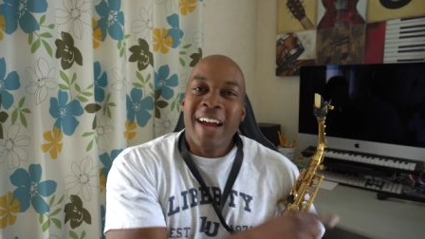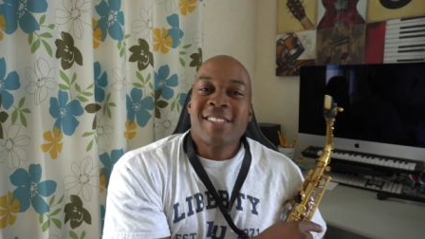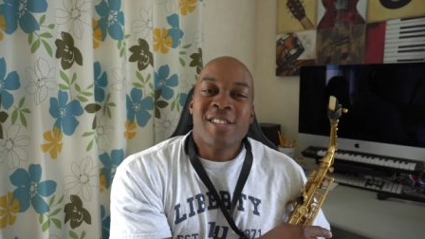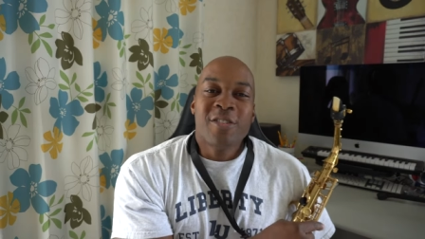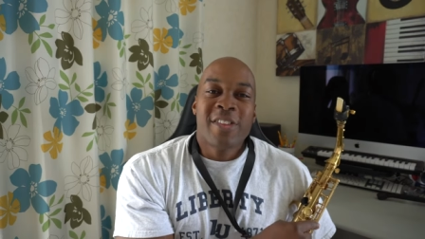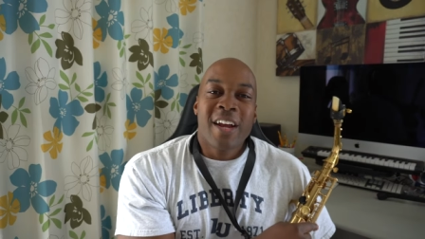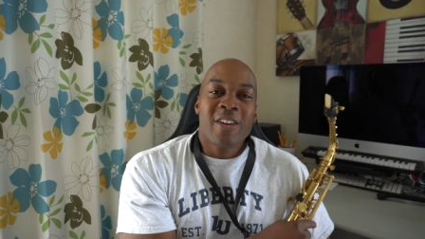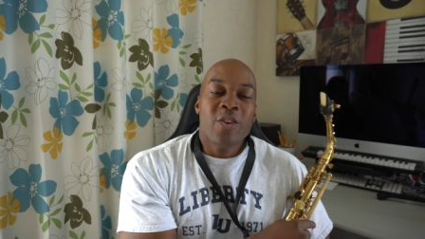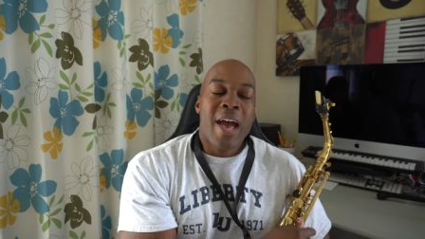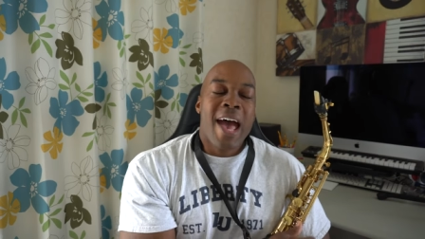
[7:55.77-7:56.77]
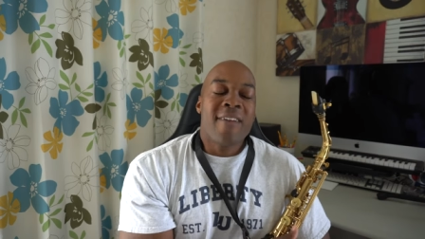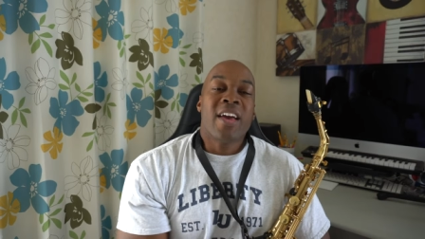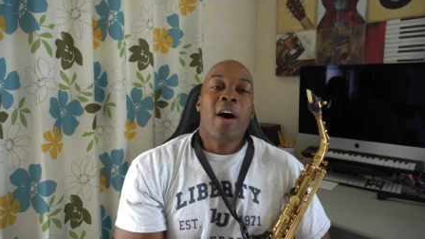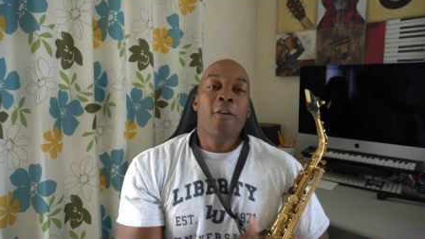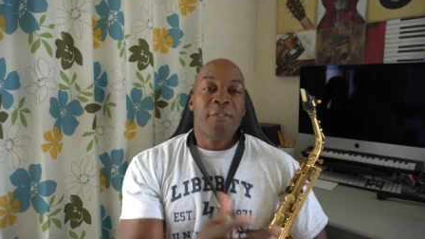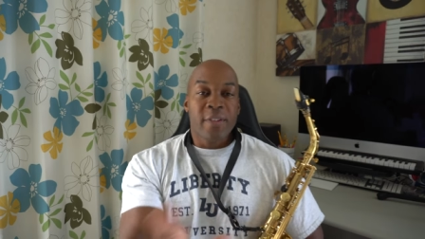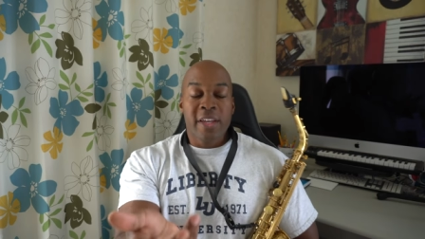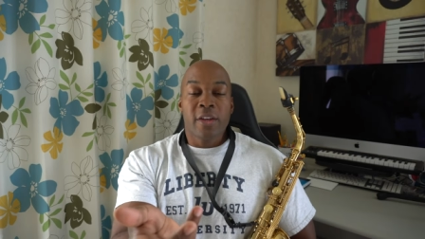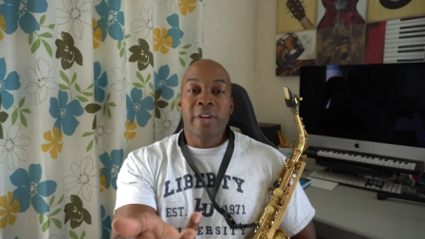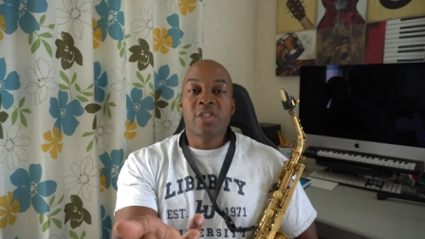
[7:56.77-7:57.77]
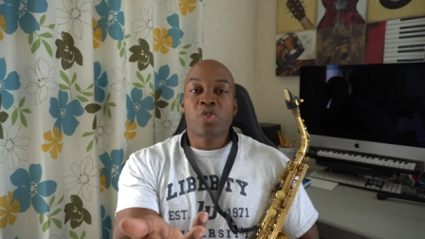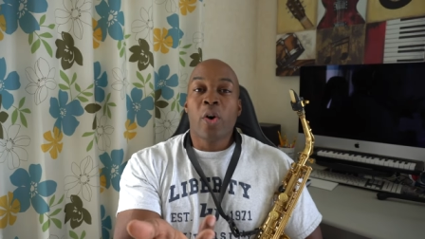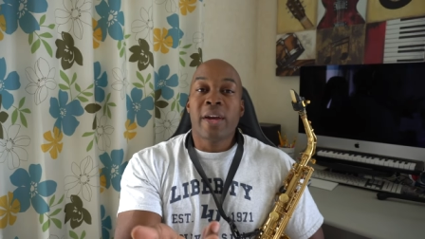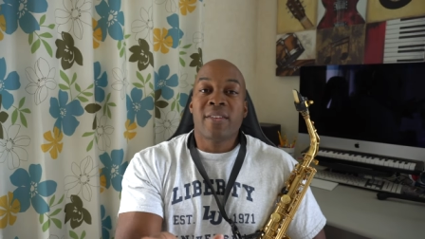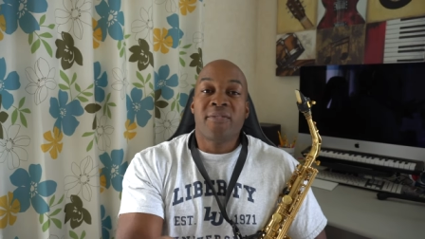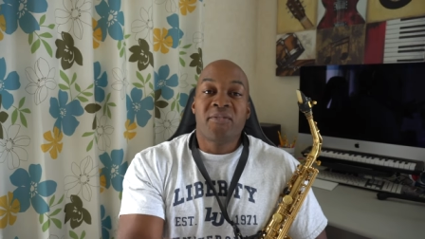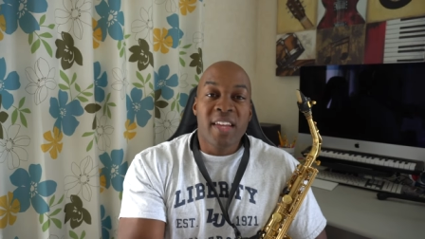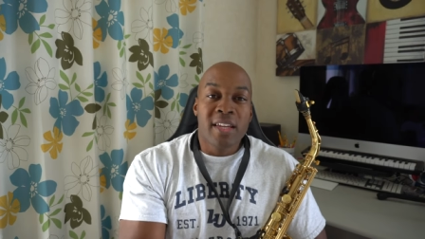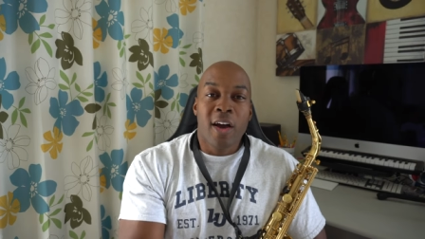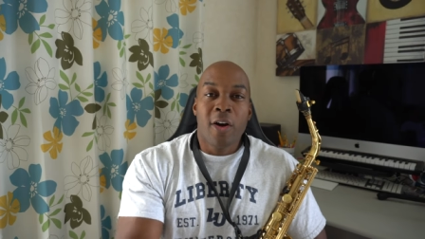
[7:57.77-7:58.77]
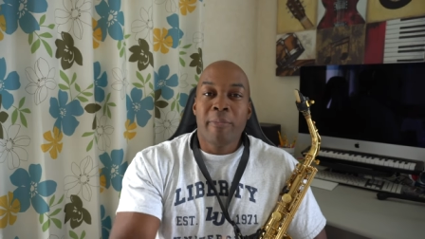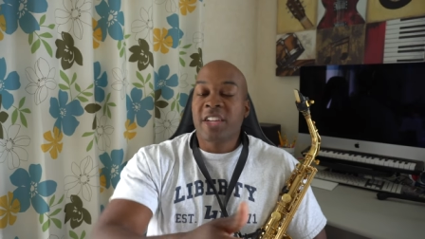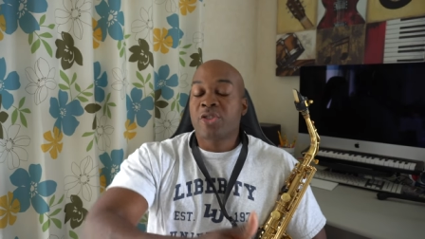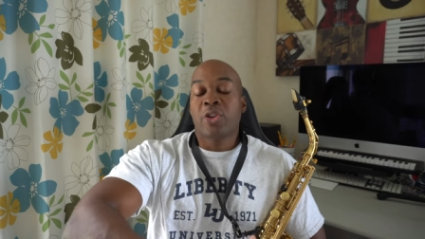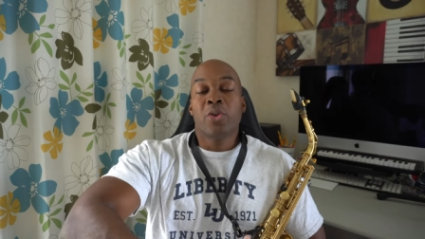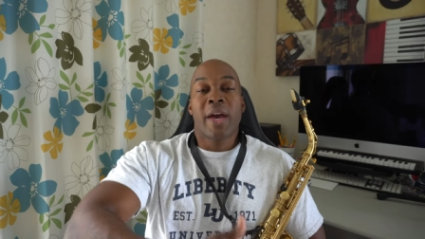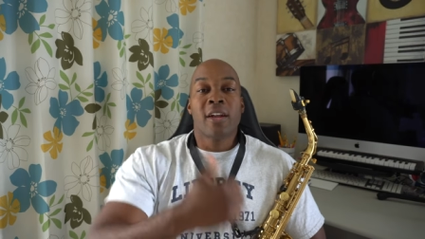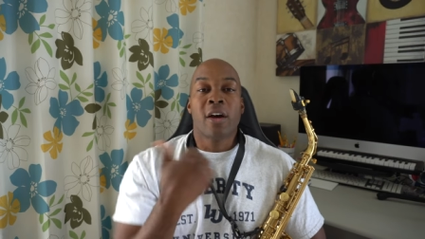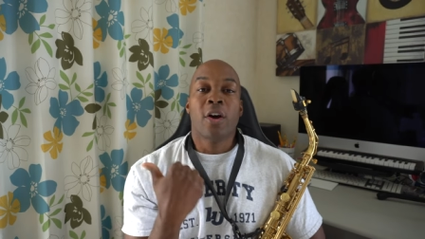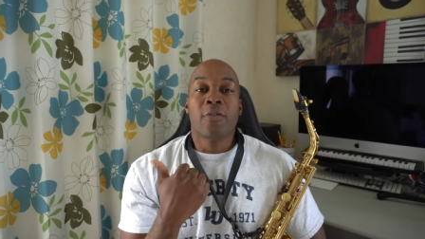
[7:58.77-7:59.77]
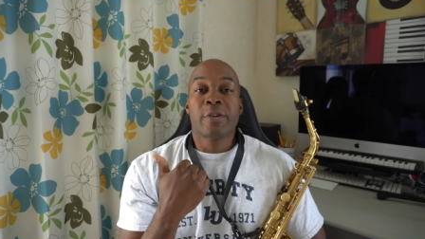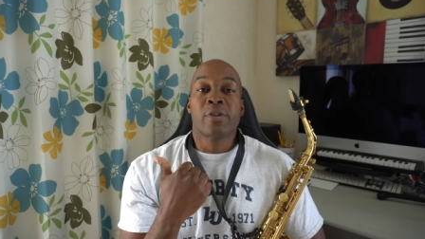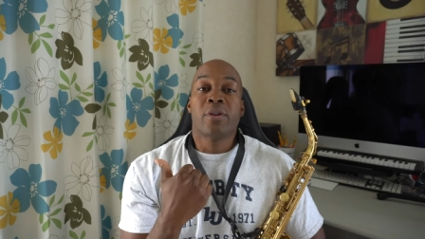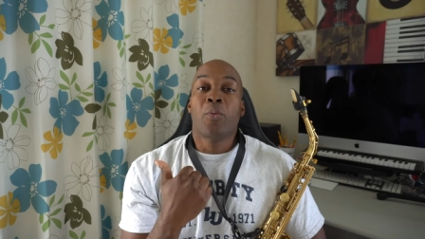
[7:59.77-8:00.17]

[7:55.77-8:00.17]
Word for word: so there you have it. Hopefully you enjoyed the video. Make sure you head on over to the